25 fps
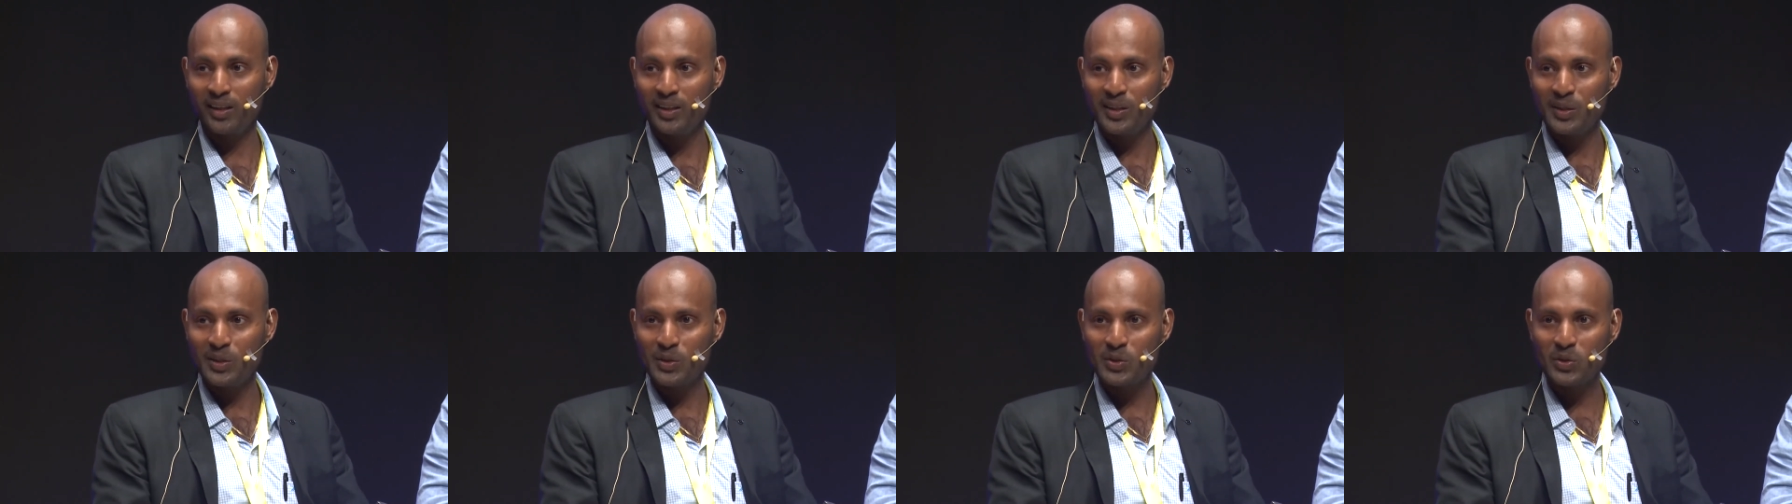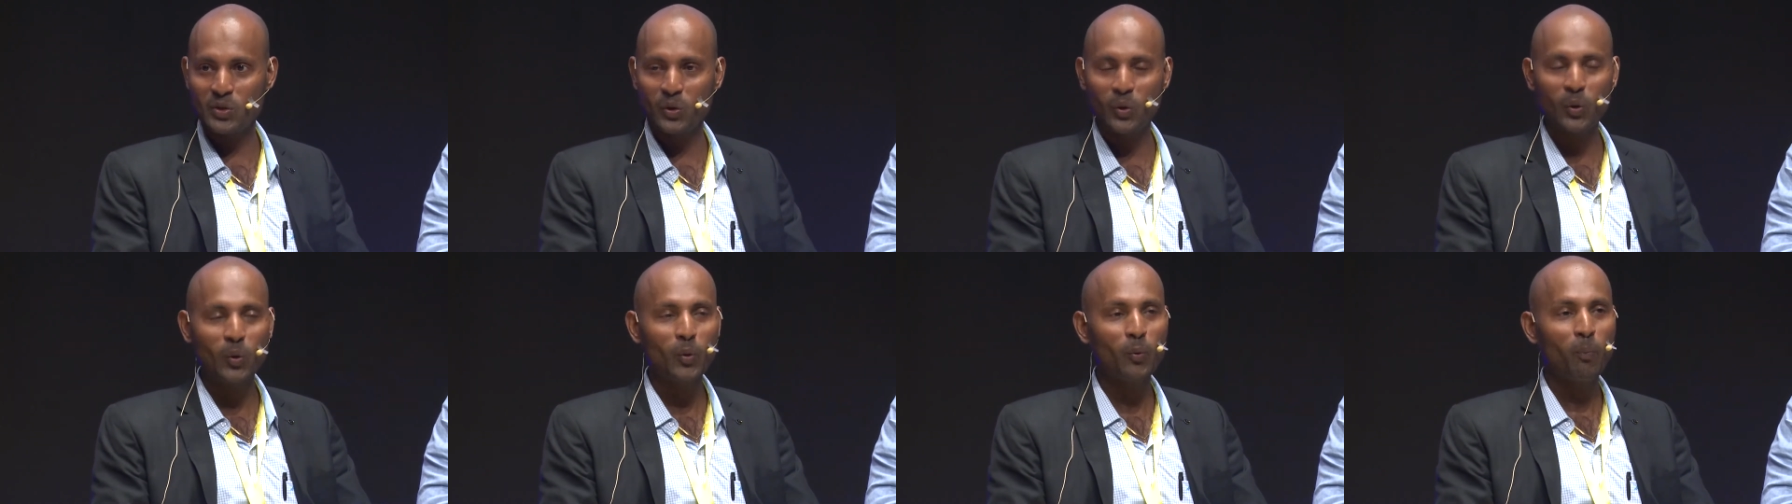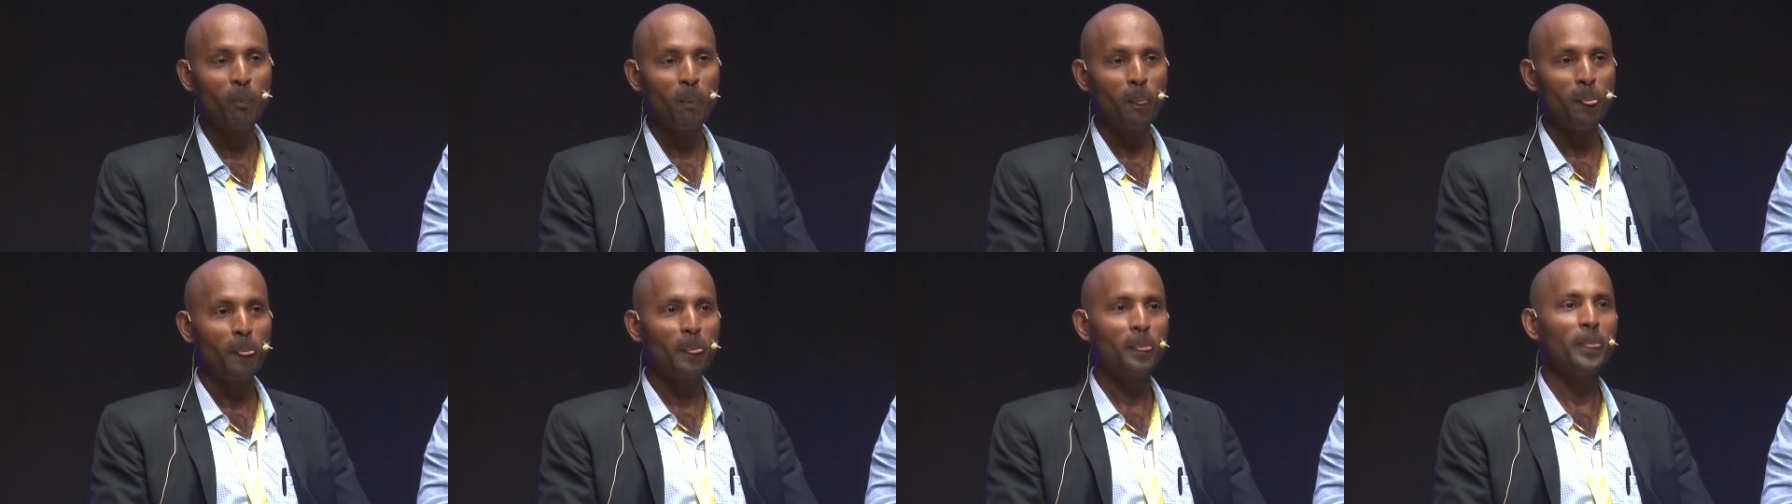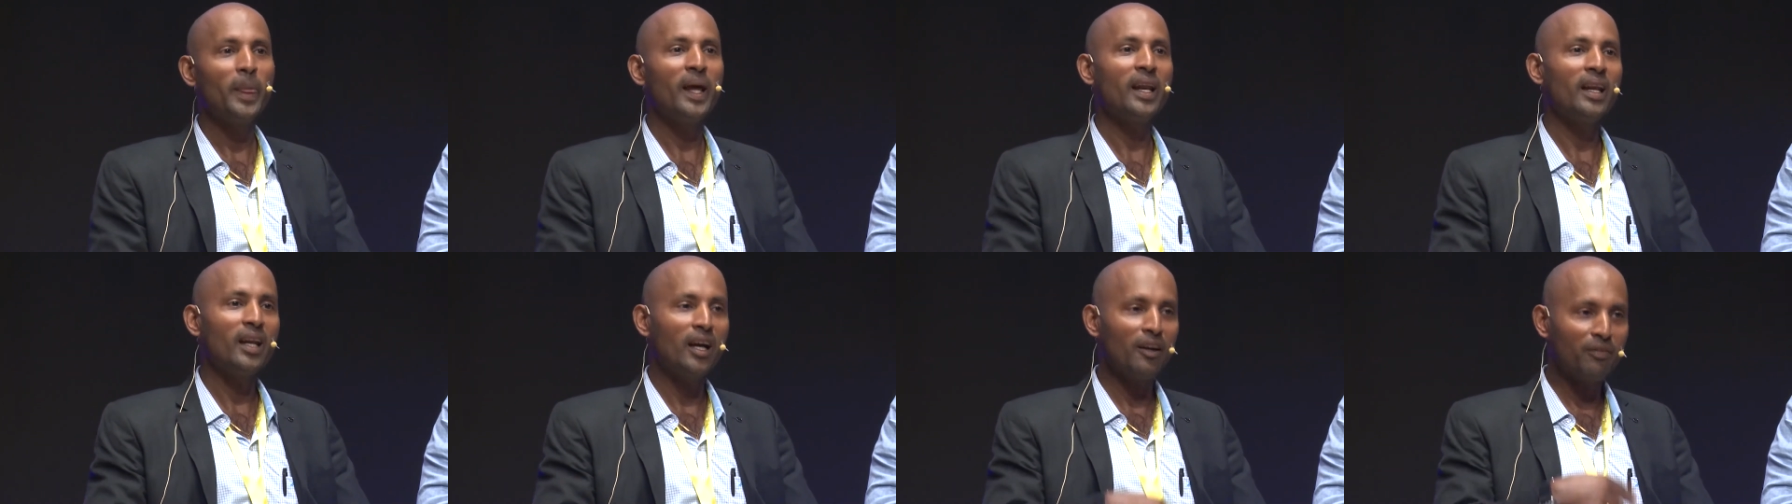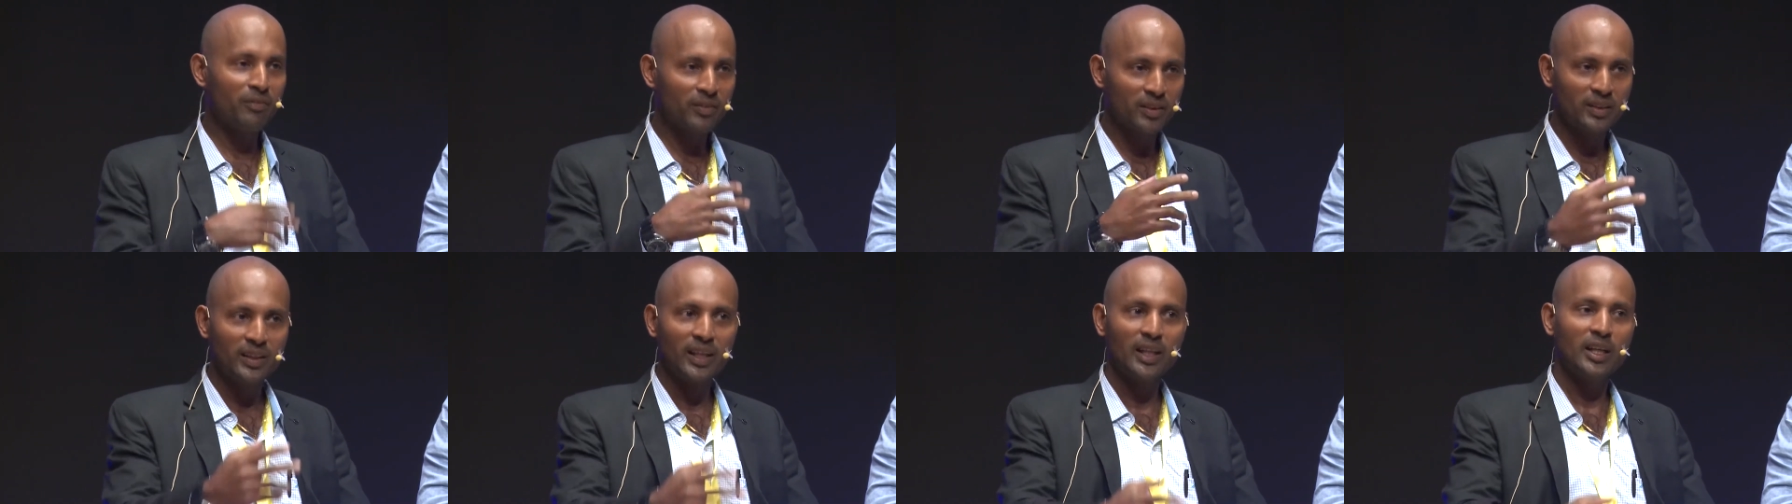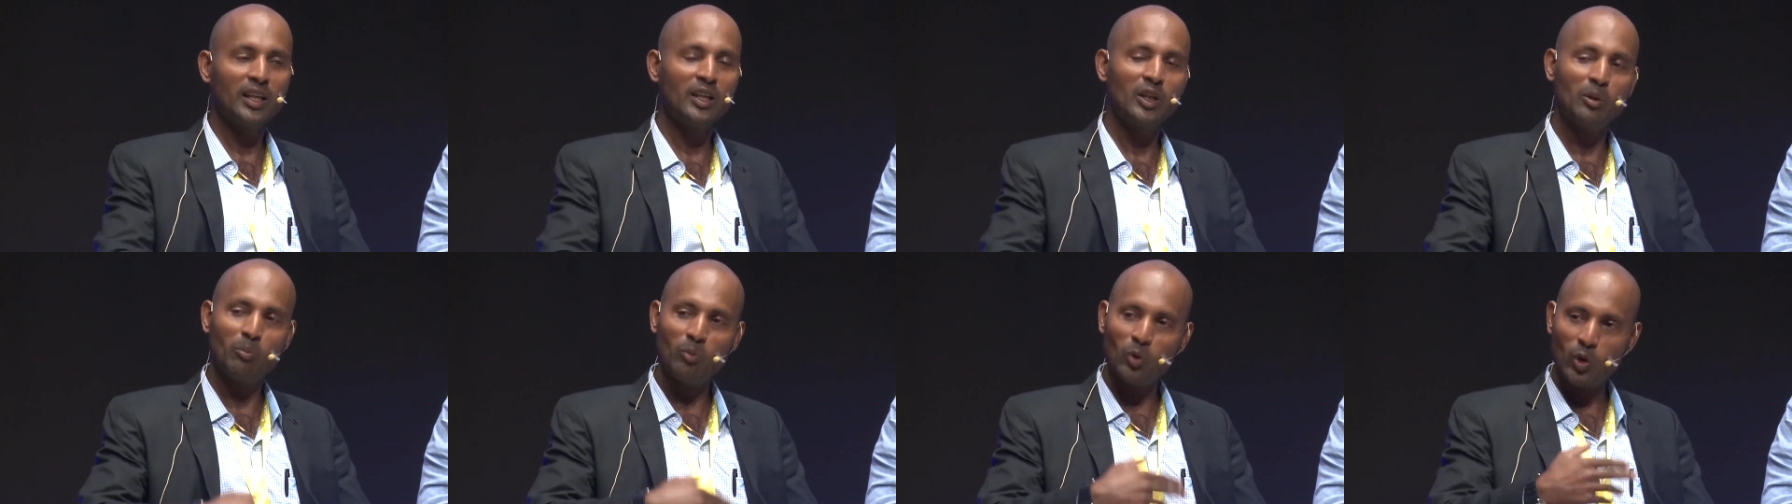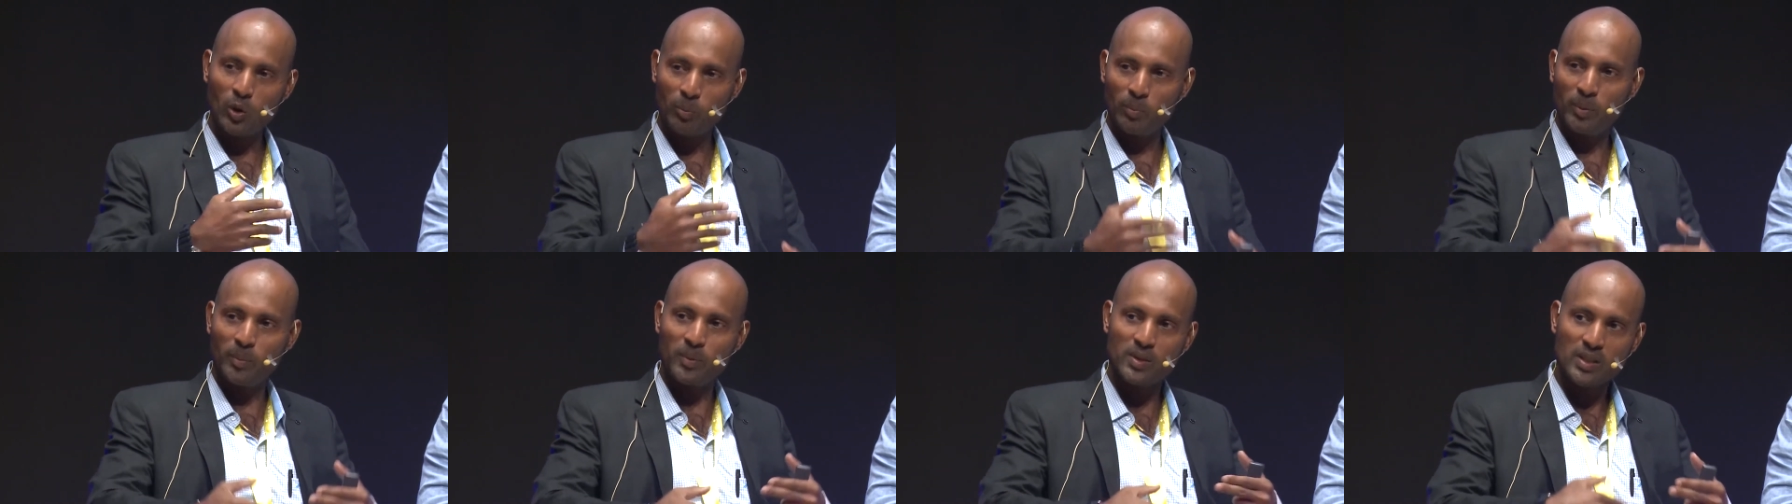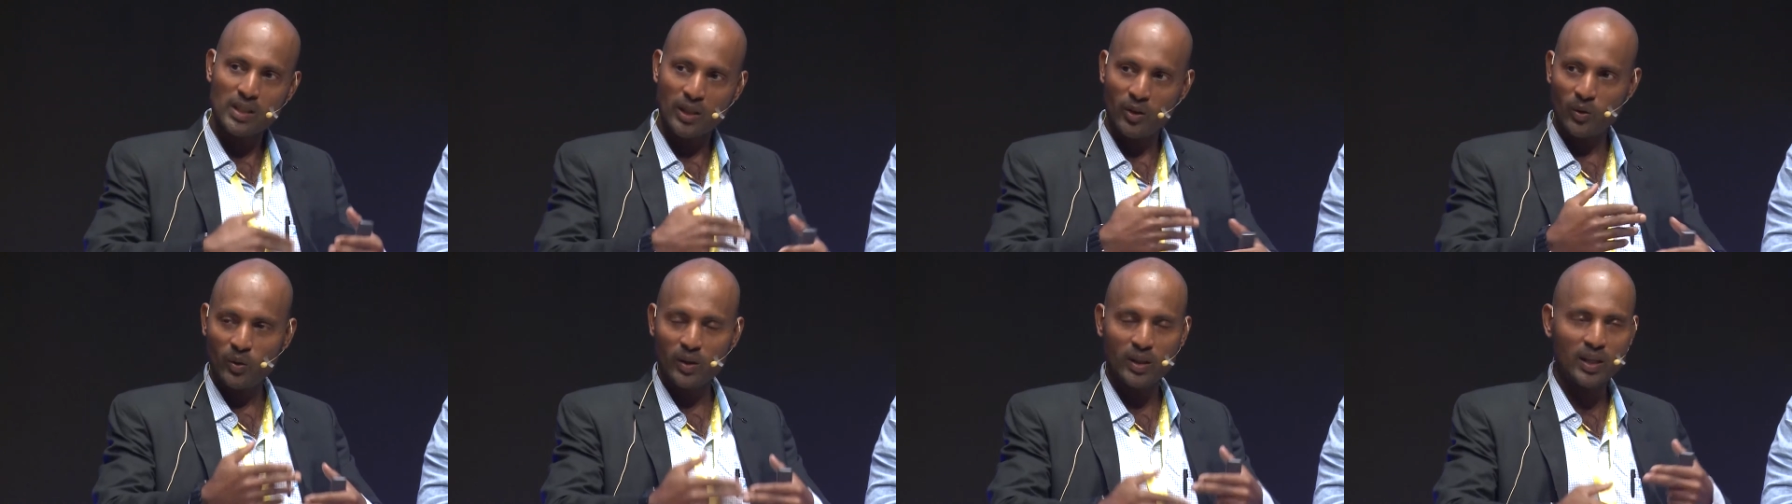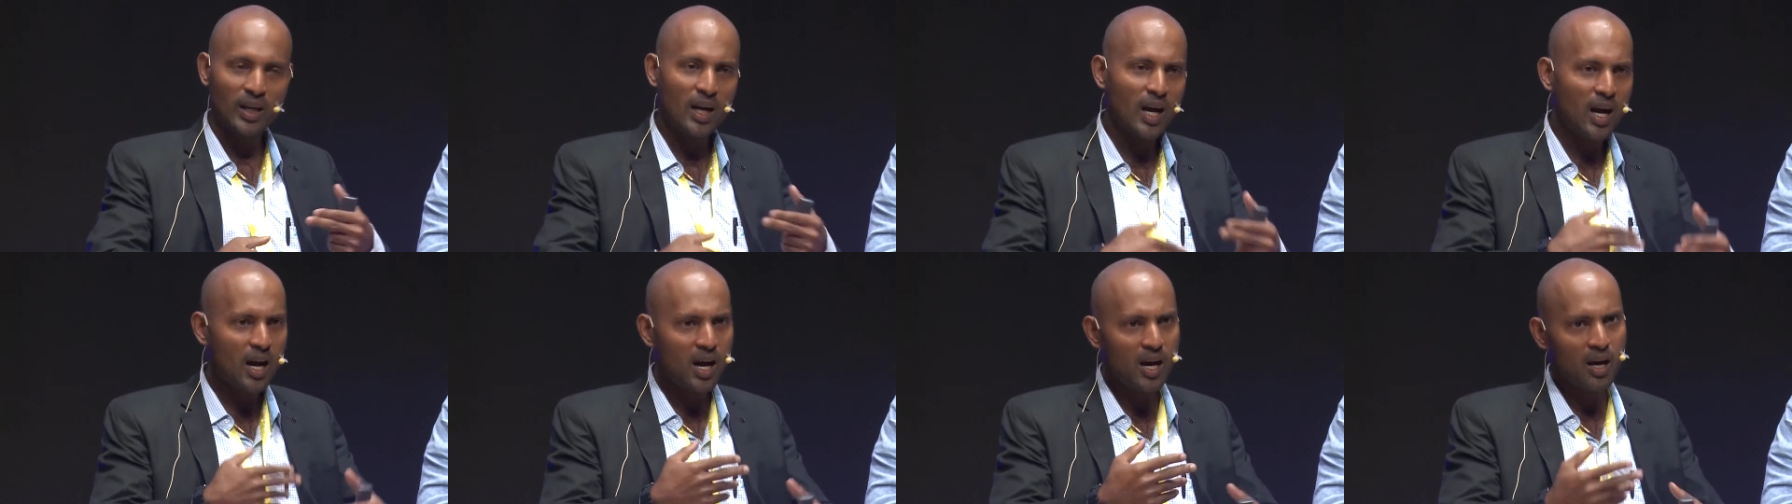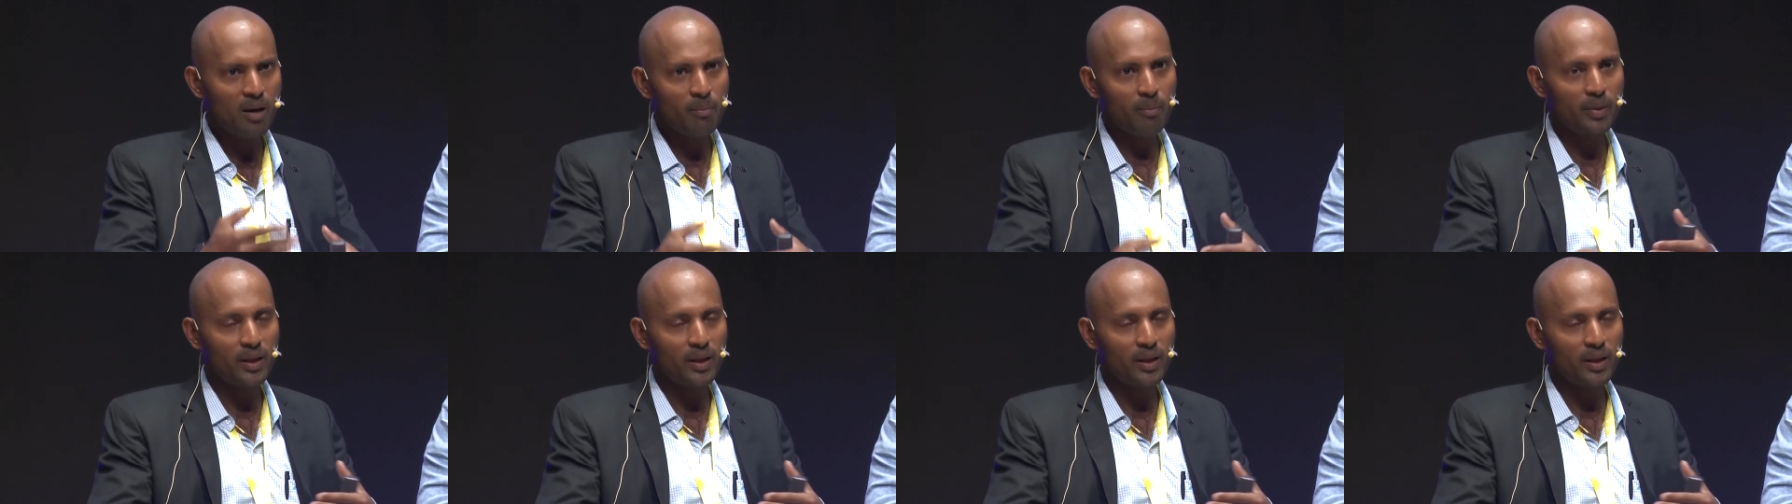So then after that, more people started to come,